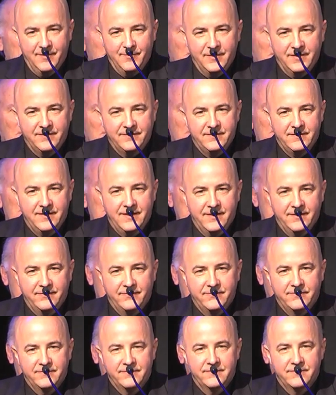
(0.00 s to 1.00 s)
It, it
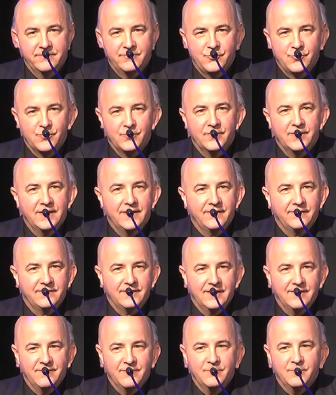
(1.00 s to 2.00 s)
truly has
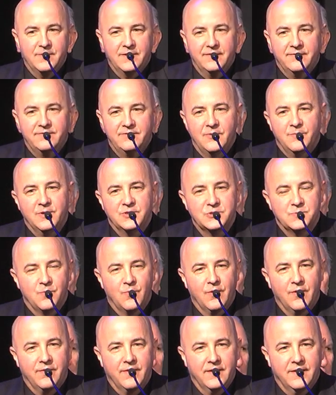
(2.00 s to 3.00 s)
given me so much
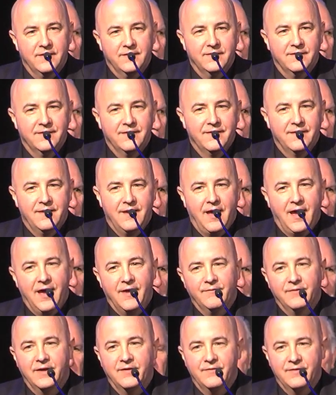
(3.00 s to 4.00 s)
more than
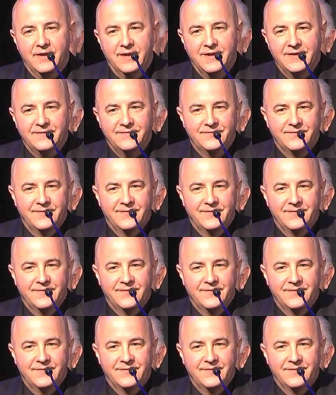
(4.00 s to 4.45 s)
I've given it.